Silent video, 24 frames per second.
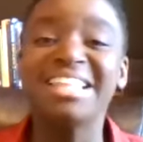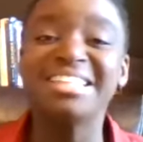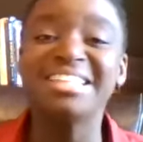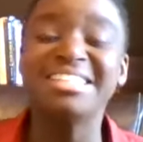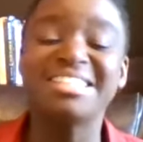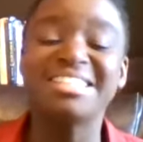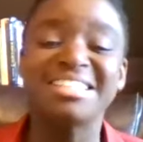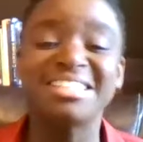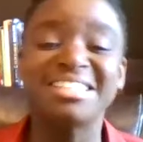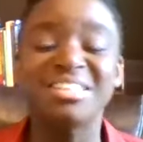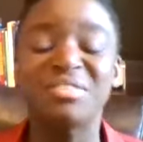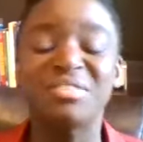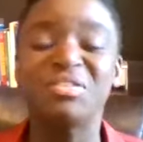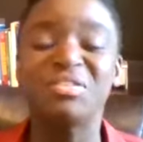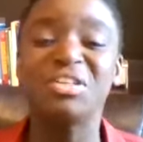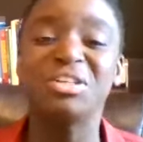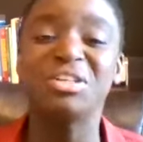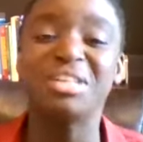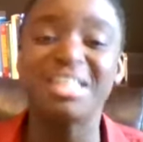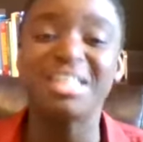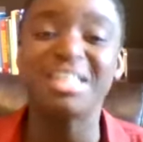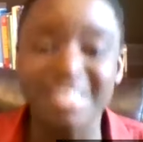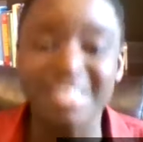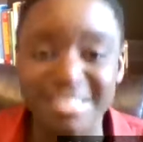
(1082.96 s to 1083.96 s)
leads us to feel
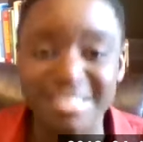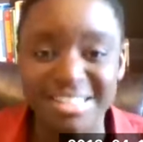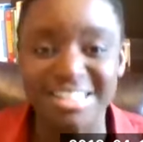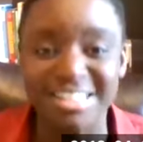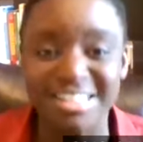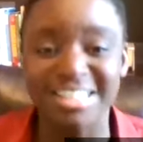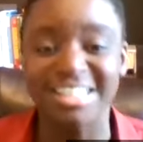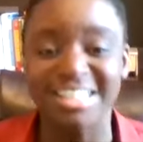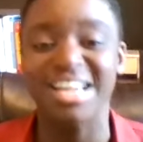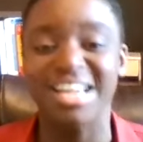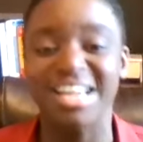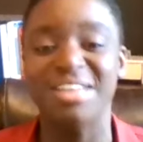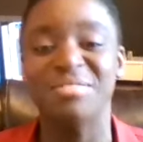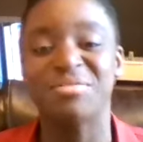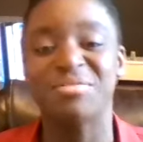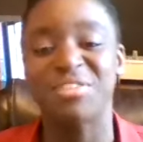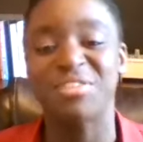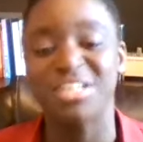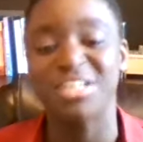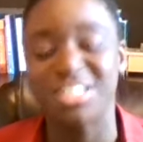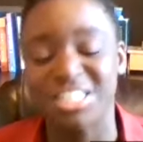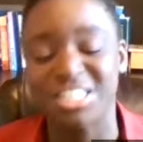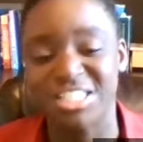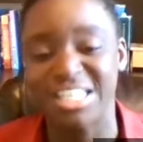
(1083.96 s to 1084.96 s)
guilty and
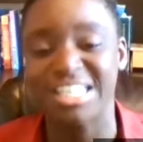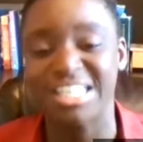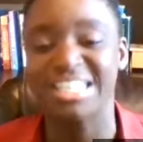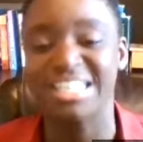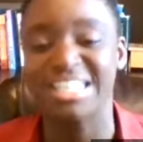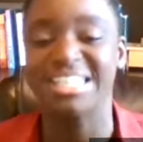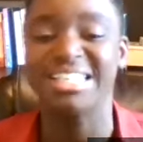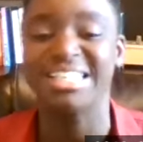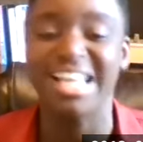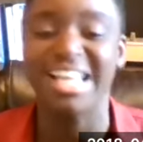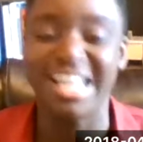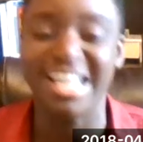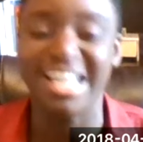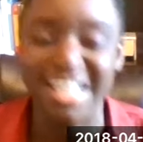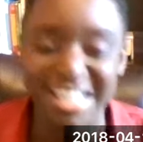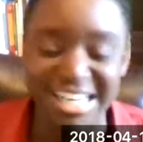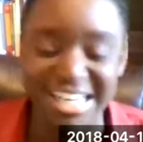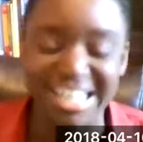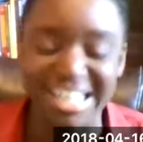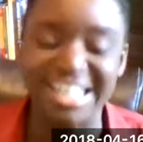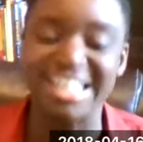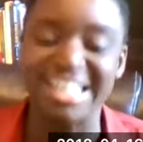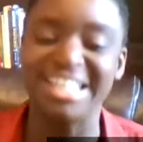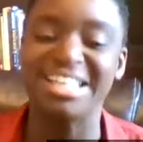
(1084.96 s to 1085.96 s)
frustrated and
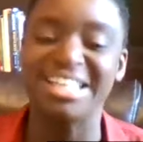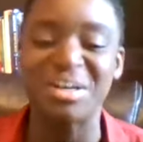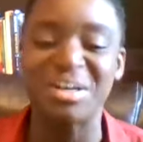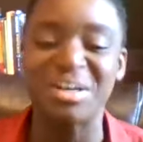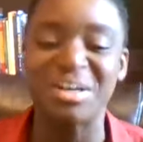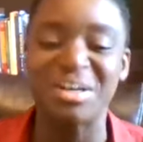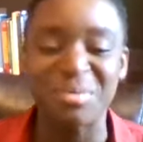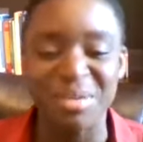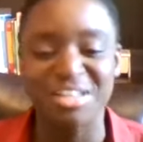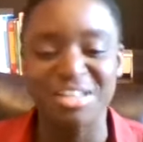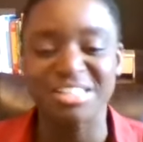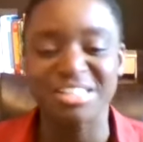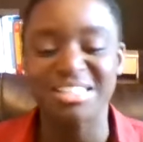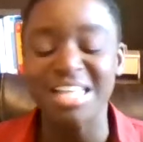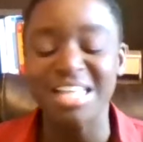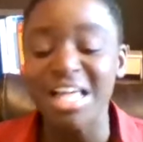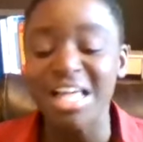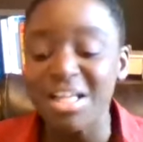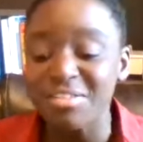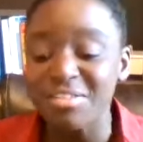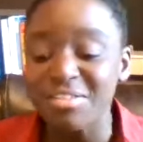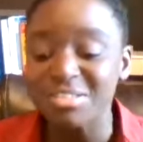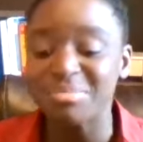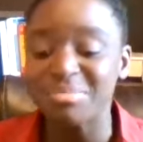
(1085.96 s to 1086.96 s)
angry, you know, with
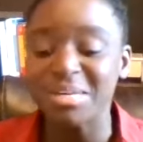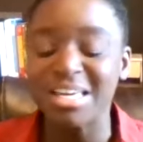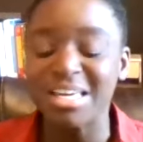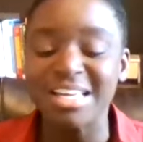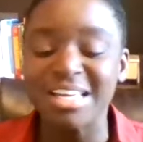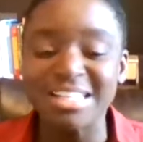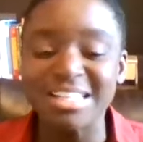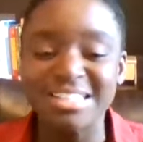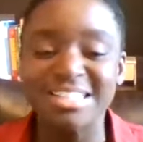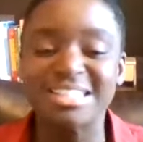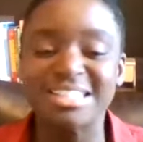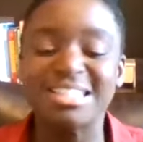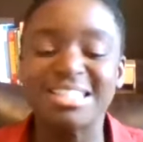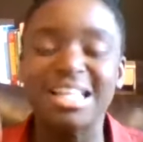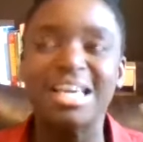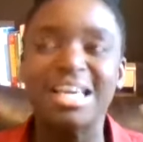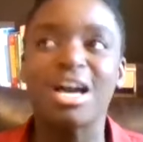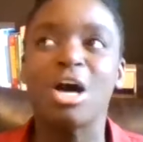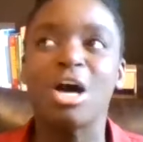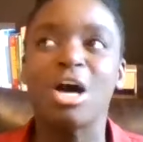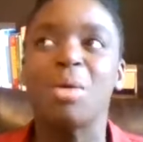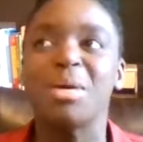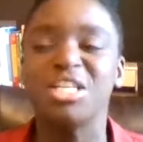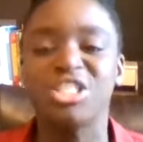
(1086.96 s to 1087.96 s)
ourselves because it's like,
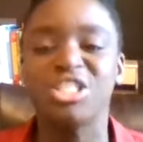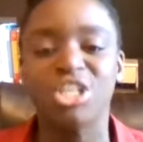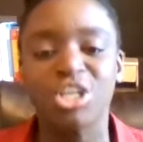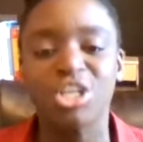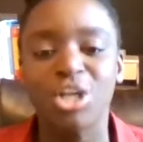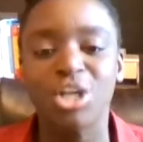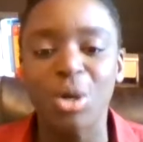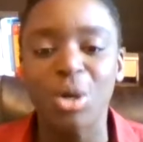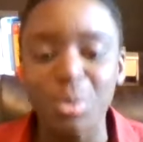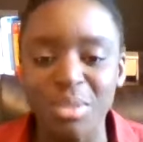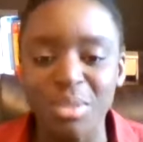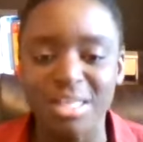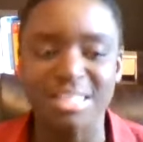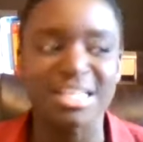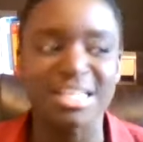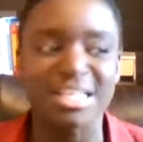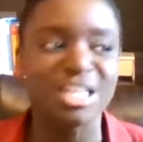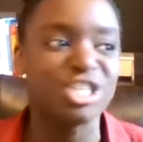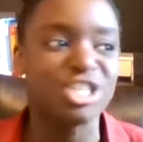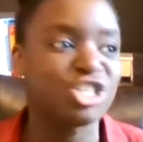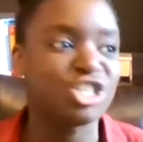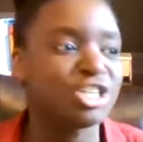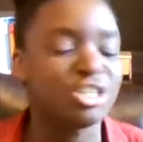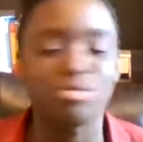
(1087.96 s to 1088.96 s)
oh, I should know this.
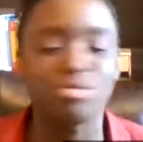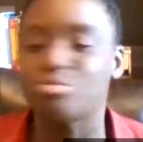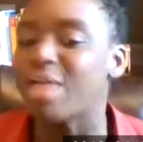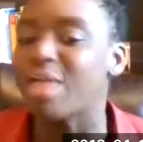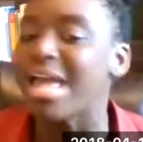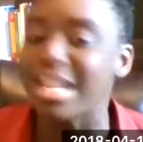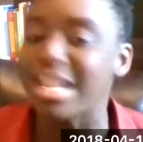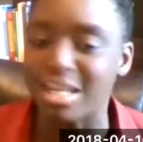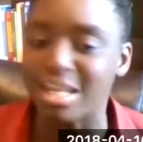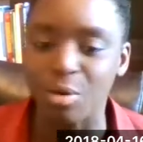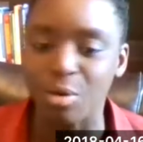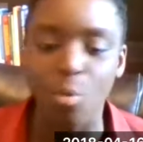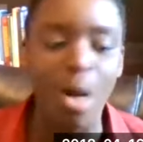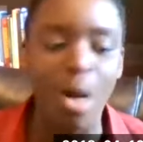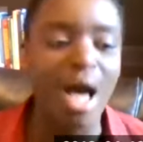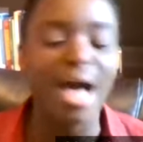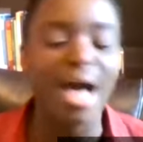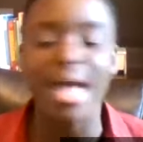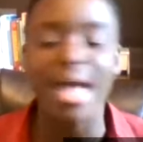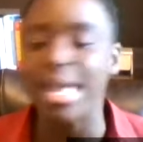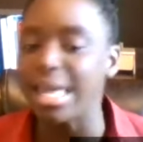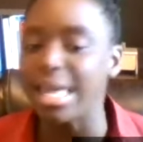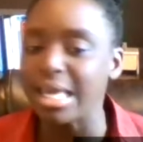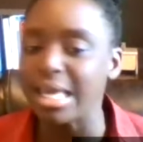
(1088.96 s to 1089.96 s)
I just read it.
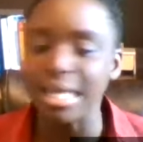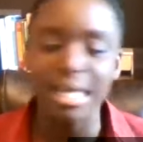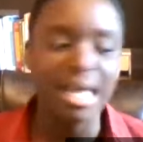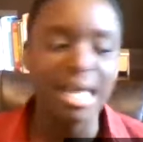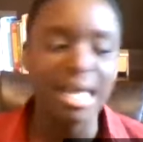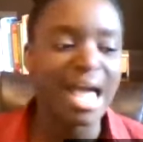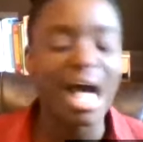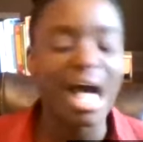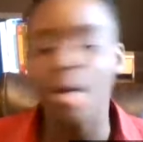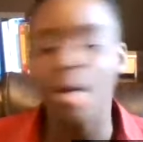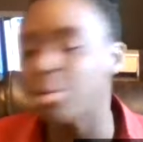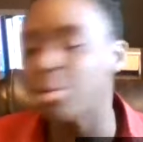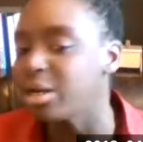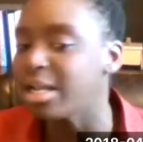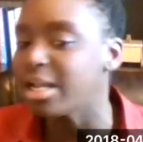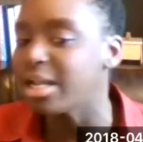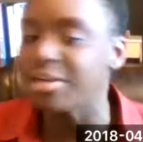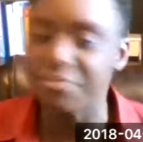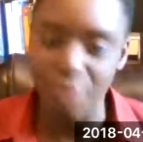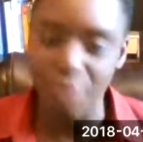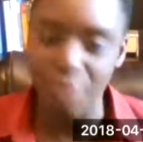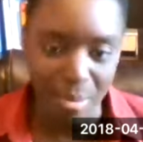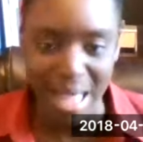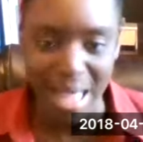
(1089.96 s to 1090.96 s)
Why? How did I
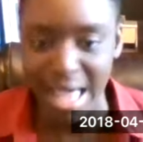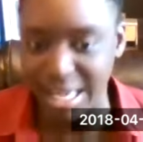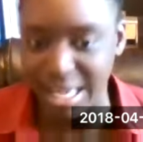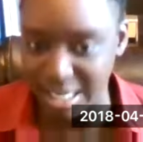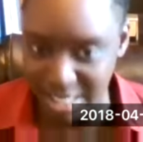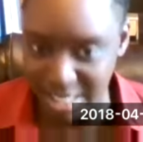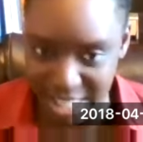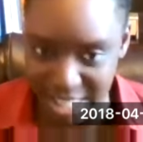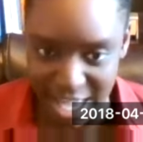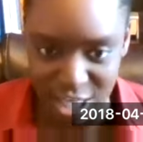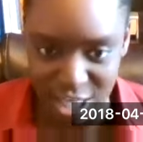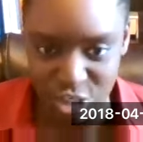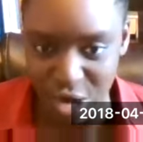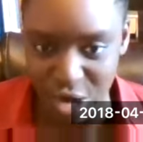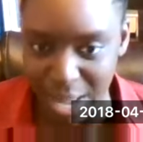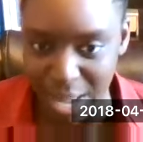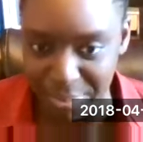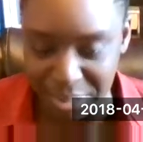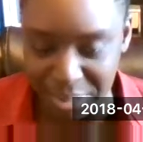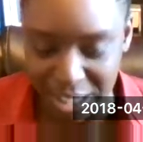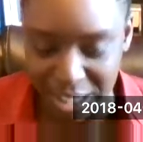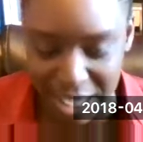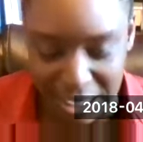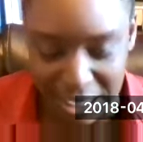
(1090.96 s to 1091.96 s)
fall back into that
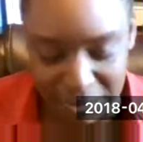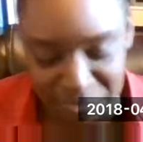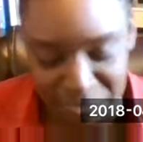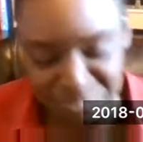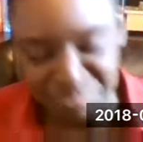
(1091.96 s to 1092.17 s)
trap again?